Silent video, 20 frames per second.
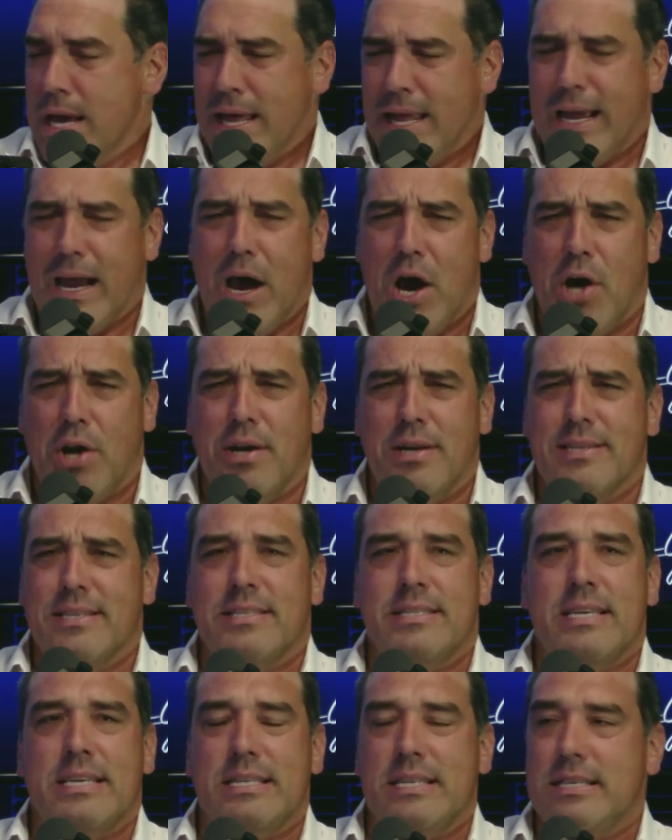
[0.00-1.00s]
Like
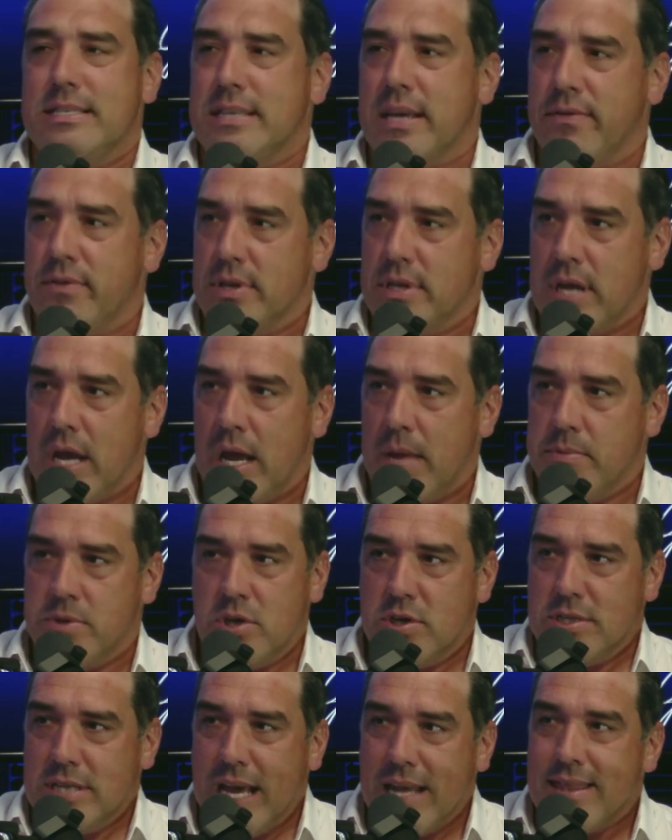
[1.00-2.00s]
167 times.
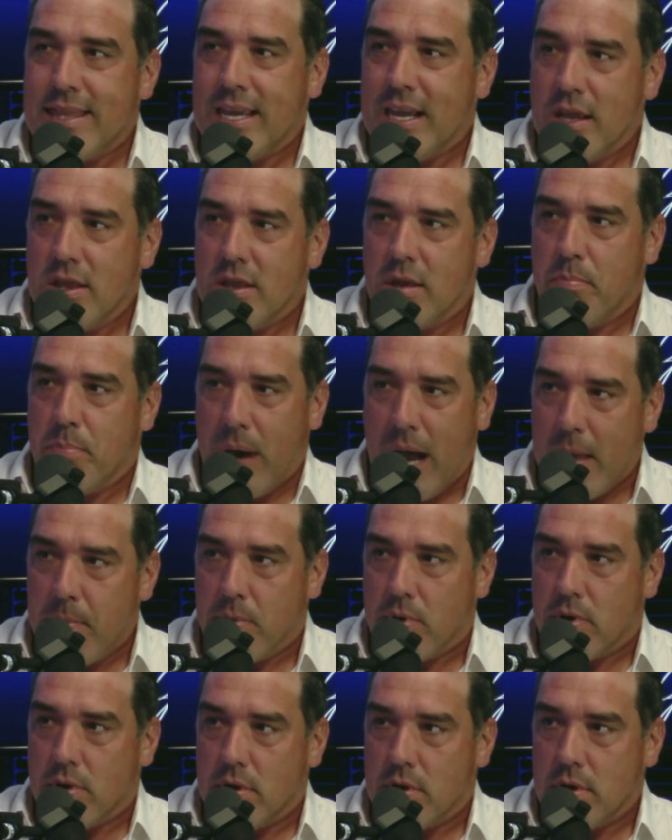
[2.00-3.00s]
There's nothing in the
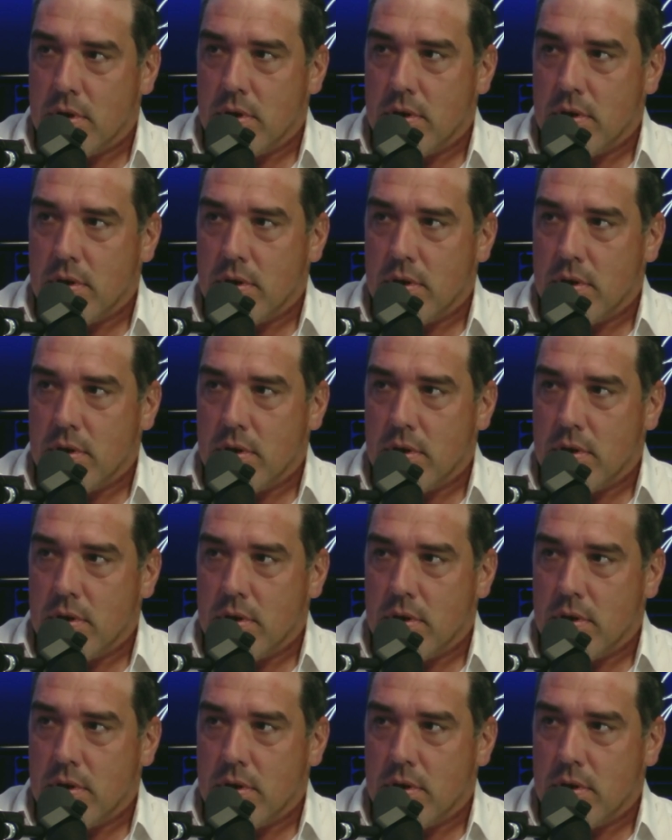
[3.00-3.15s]
Bible